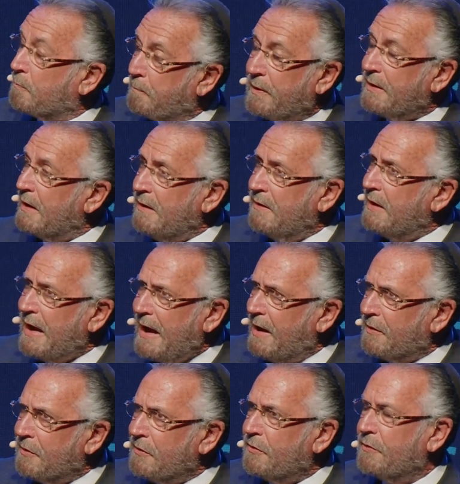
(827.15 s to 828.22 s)
But in the
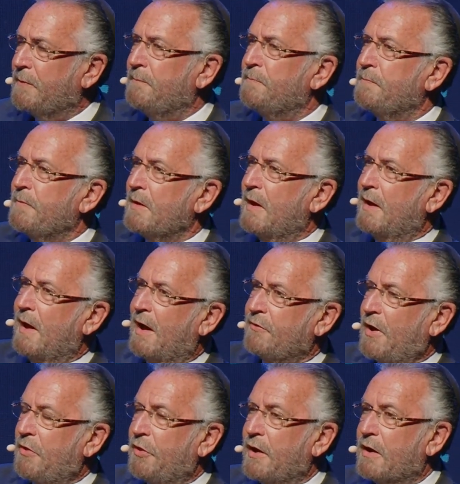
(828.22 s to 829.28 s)
end, as
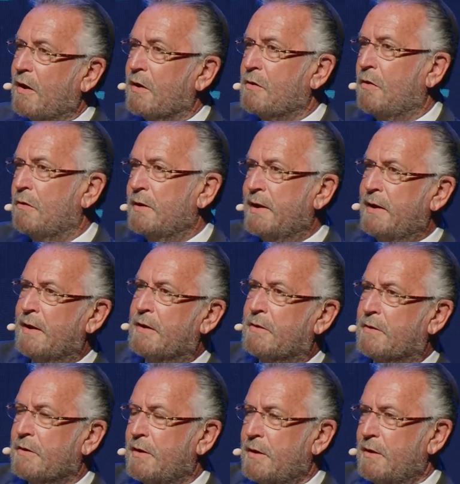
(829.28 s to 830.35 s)
I think our colleague
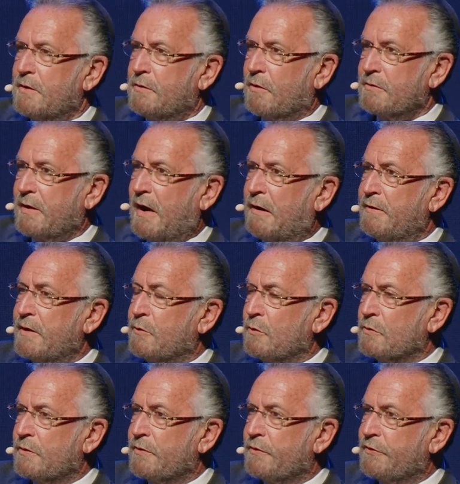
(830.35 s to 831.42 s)
Dr. Ari
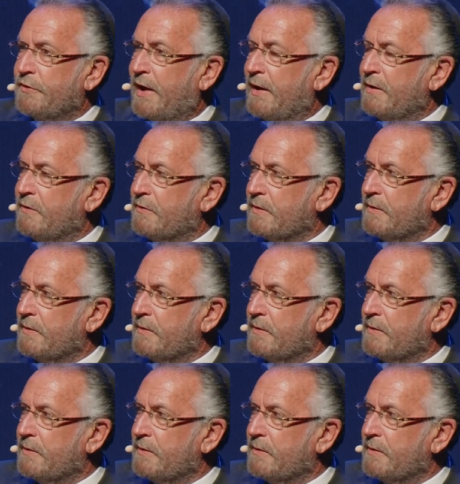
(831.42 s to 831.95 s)
Gordon said,